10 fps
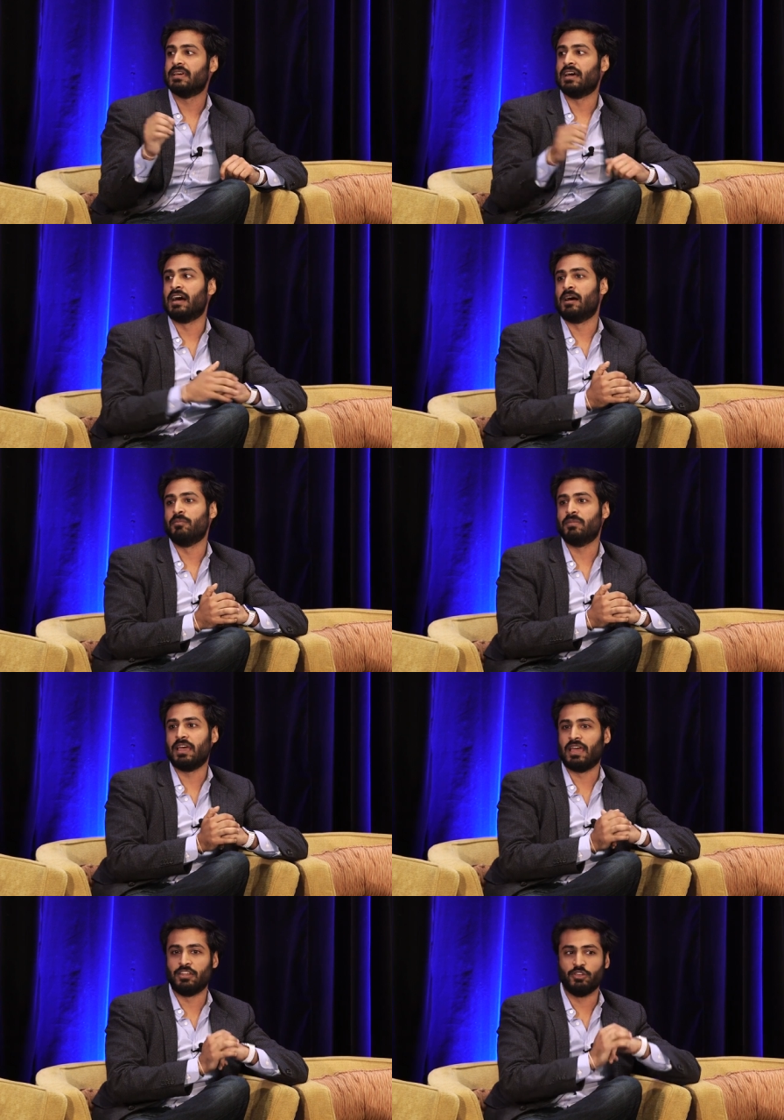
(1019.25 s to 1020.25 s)
um,
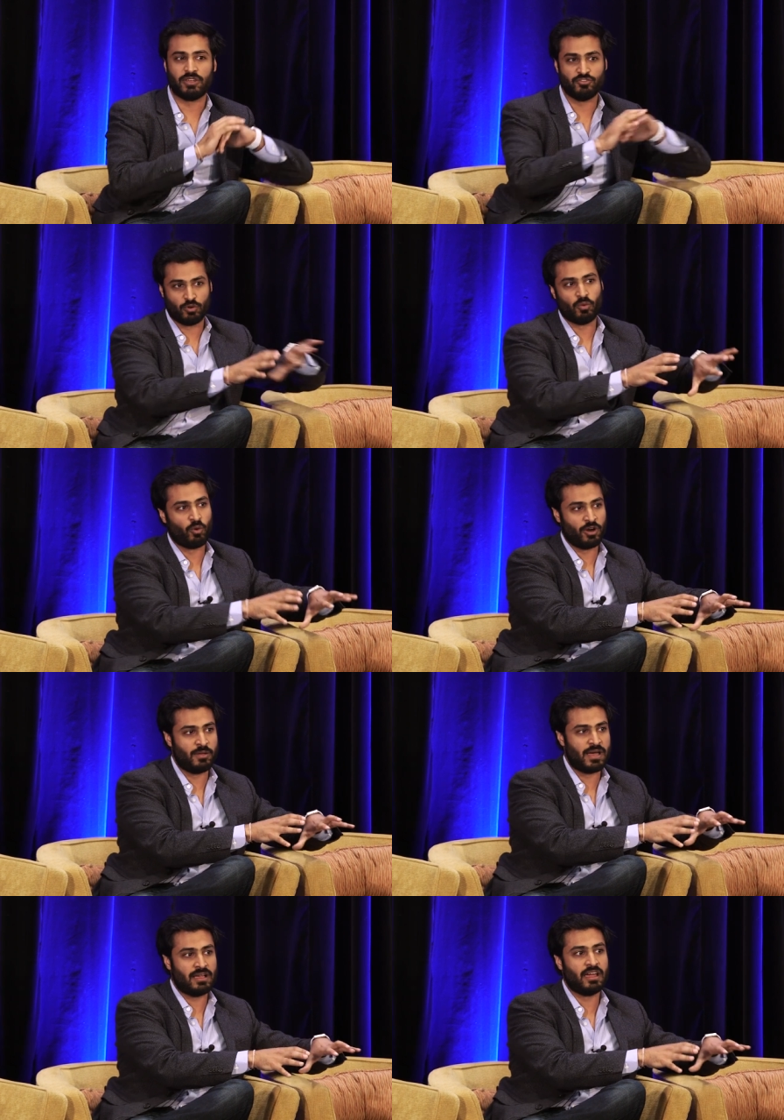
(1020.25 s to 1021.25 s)
and you can sort of
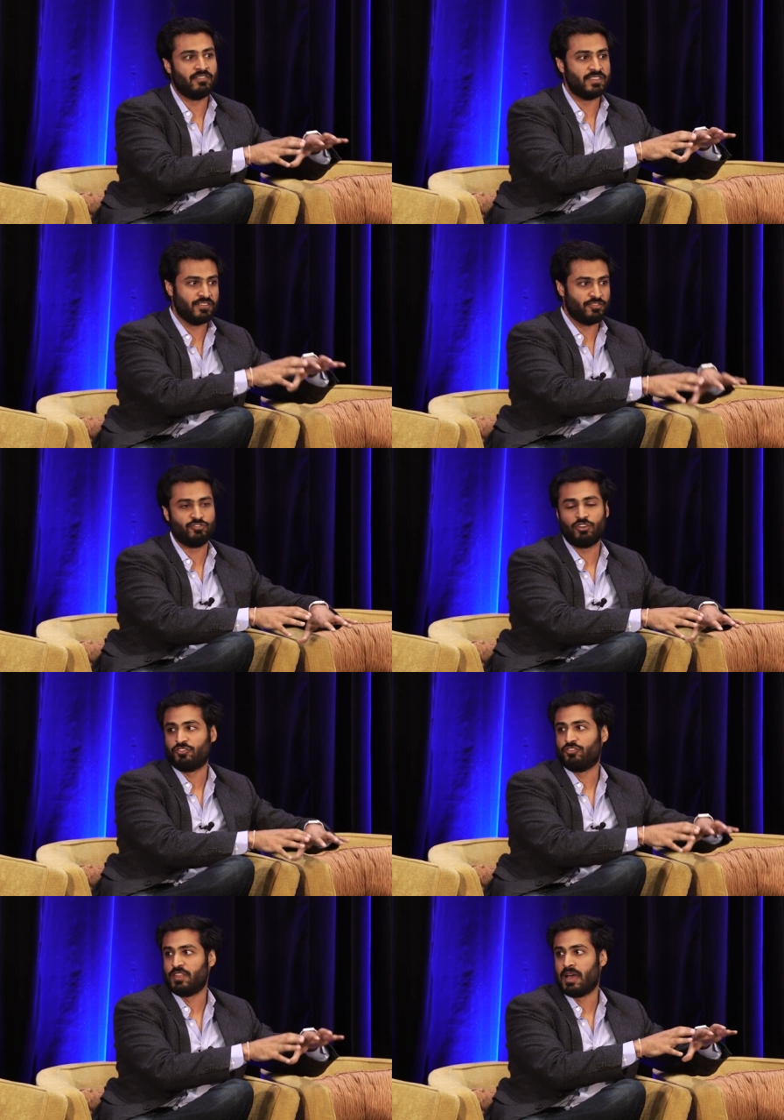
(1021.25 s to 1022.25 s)
worry about kind of the
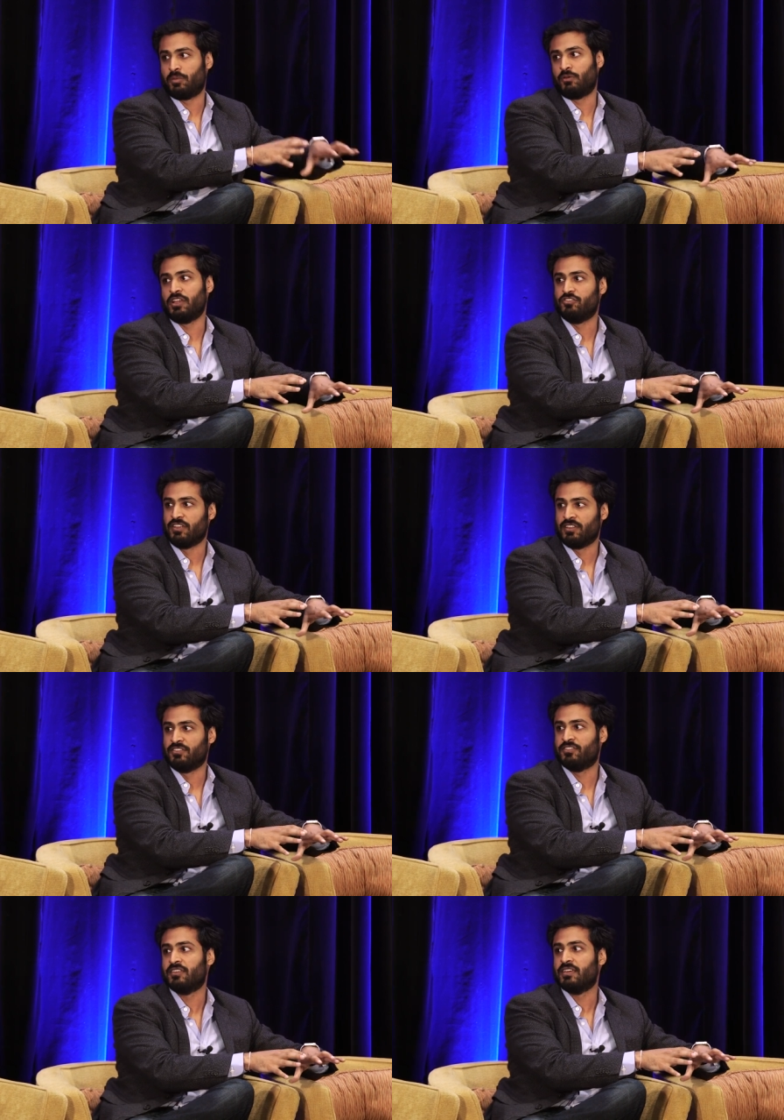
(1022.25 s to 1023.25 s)
infrastructure, the
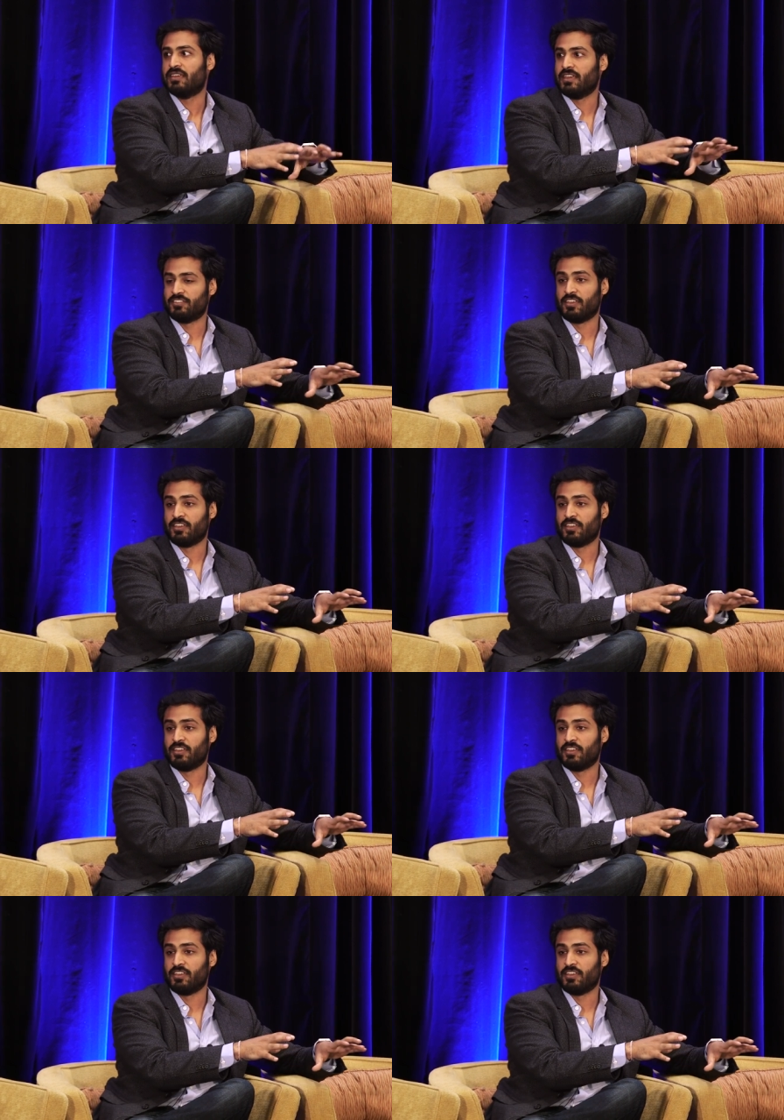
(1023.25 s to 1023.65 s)
operations, et